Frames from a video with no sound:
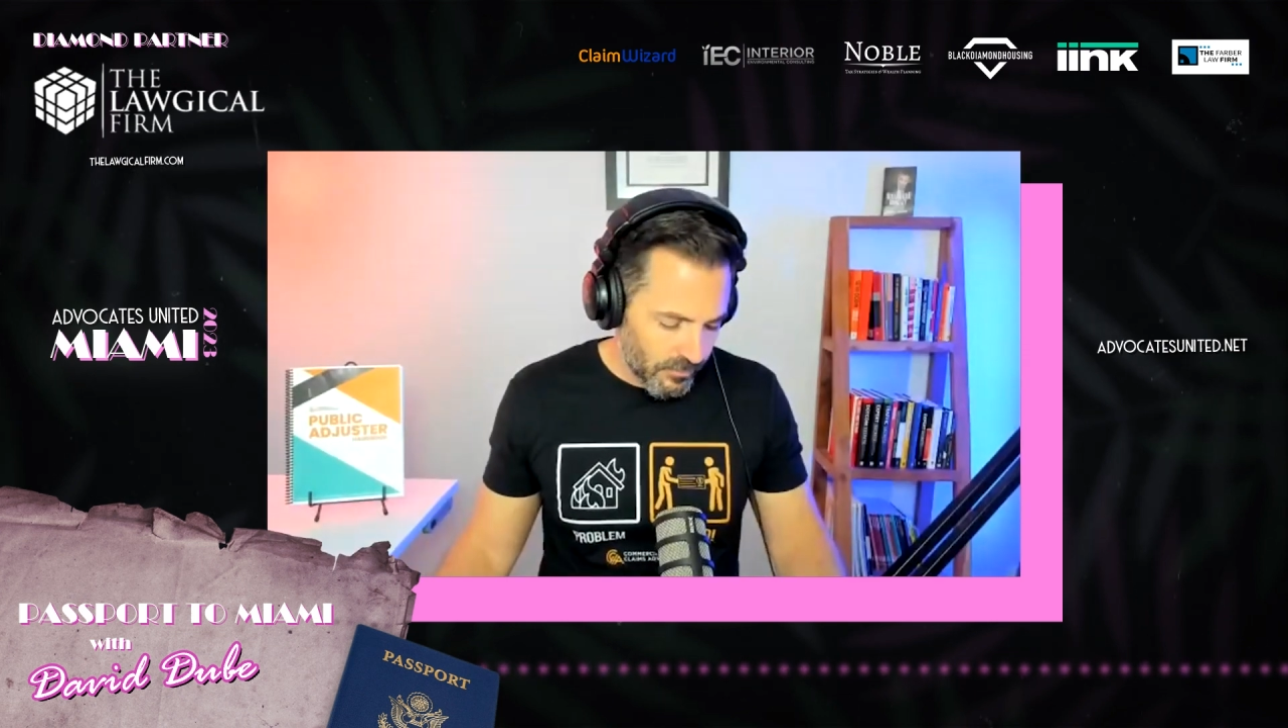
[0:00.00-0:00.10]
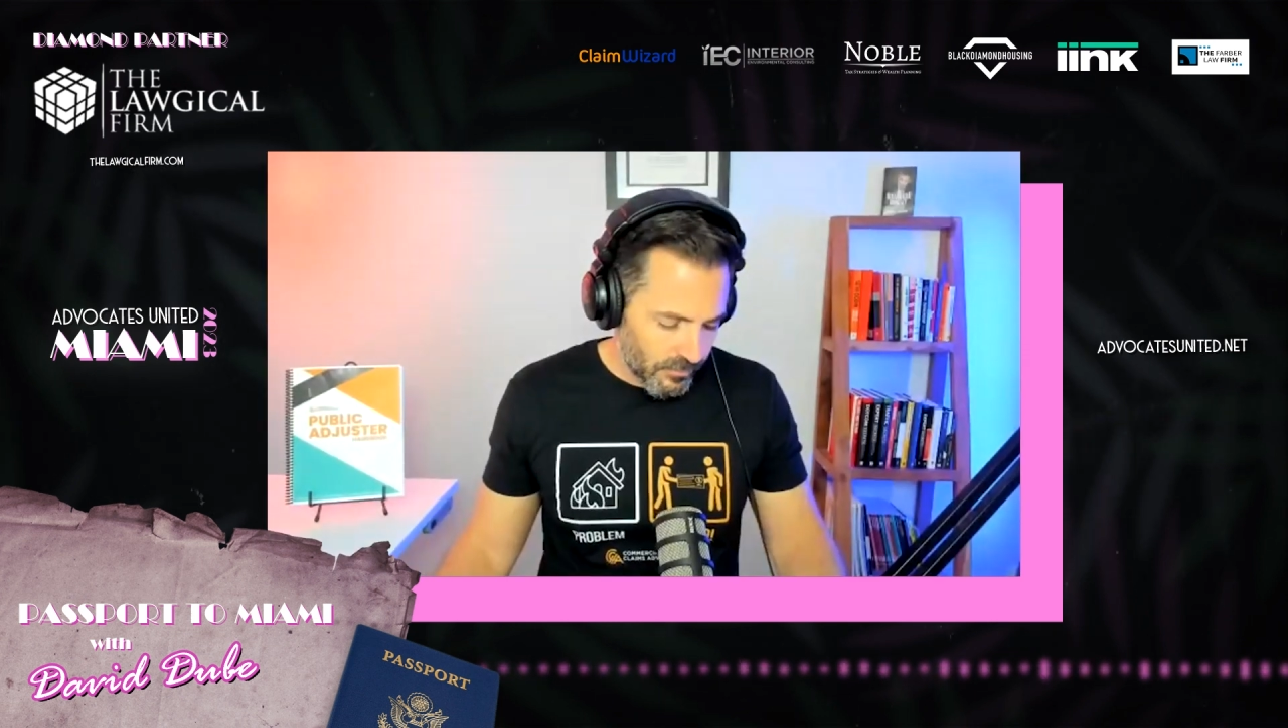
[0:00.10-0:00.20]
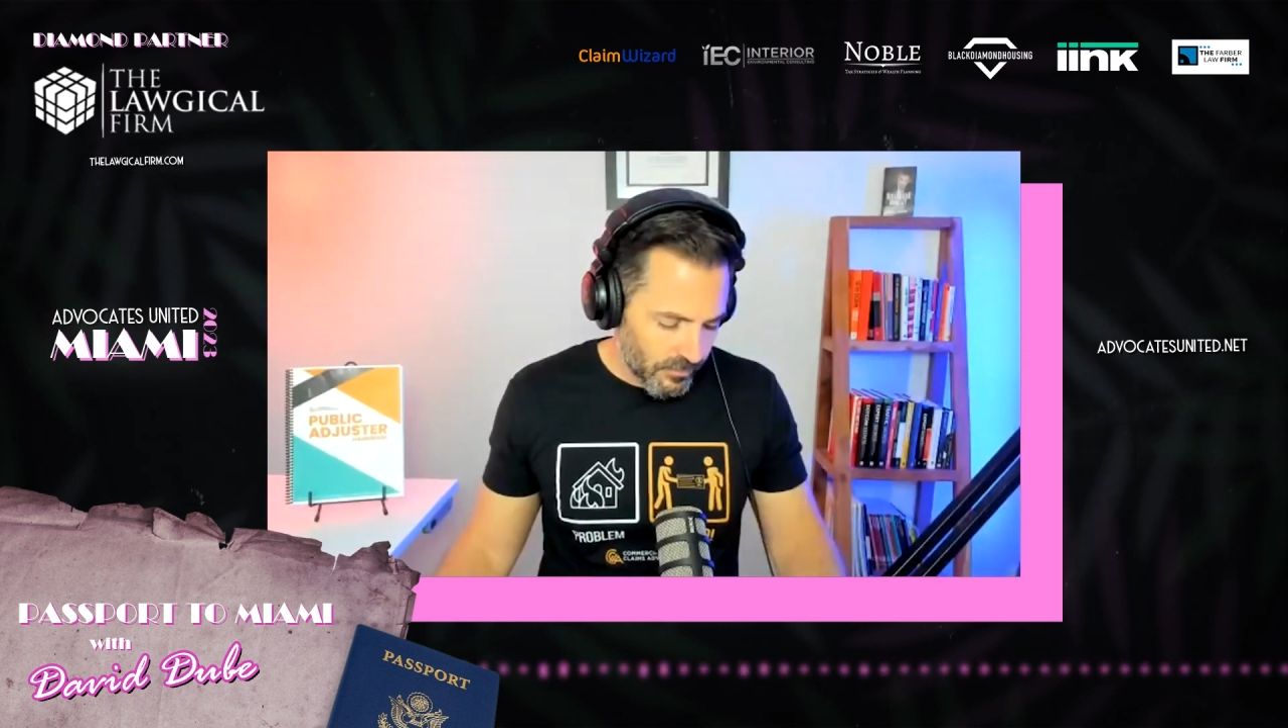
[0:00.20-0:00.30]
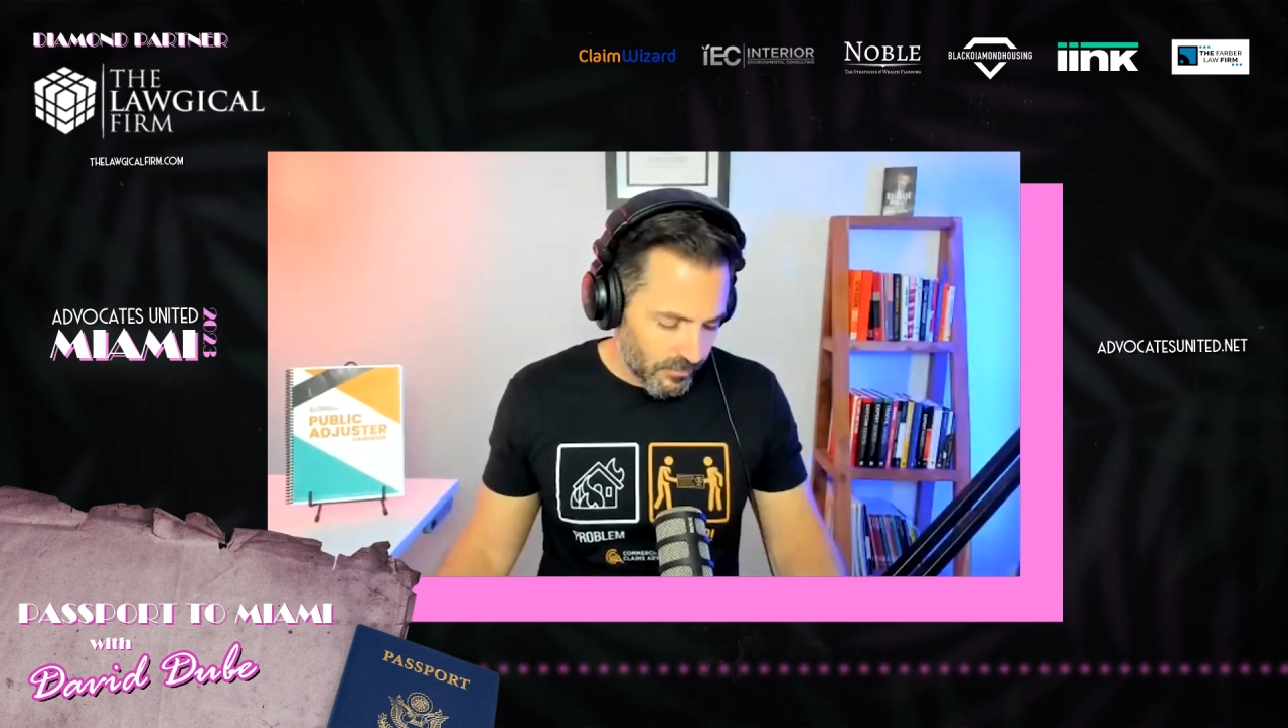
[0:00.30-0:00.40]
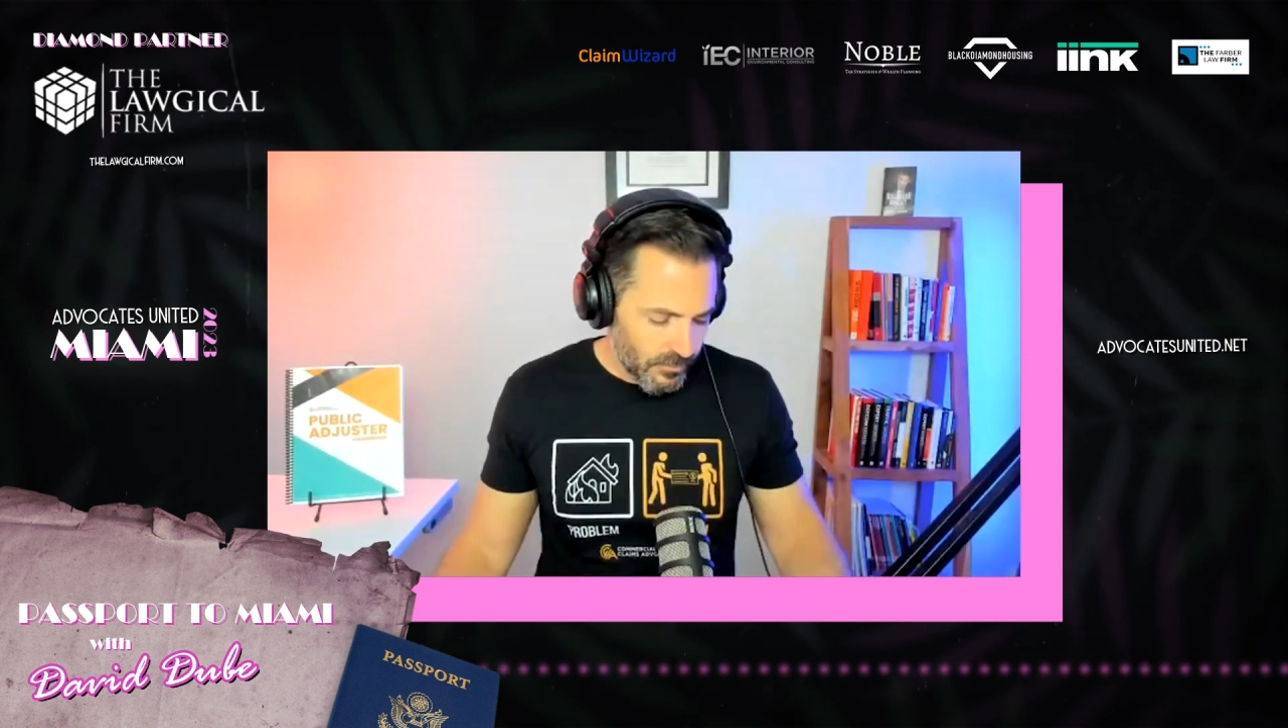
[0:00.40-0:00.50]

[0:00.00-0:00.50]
right?